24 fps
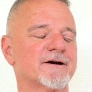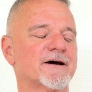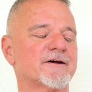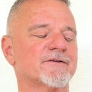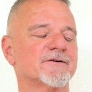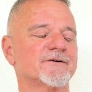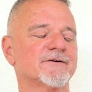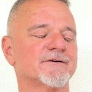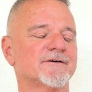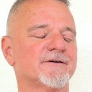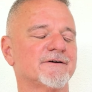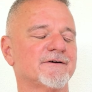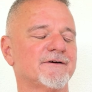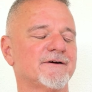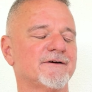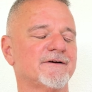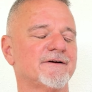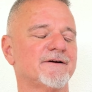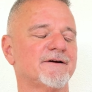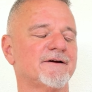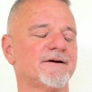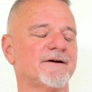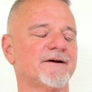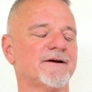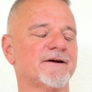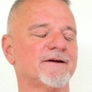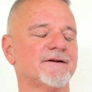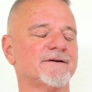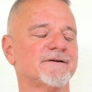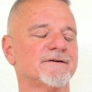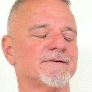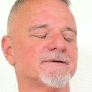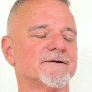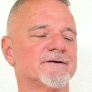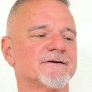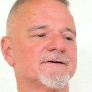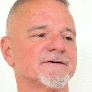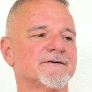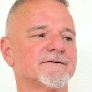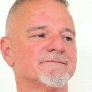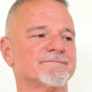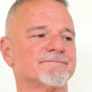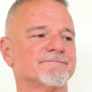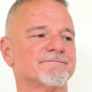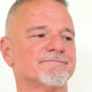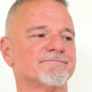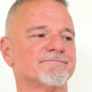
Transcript: rather, and uh,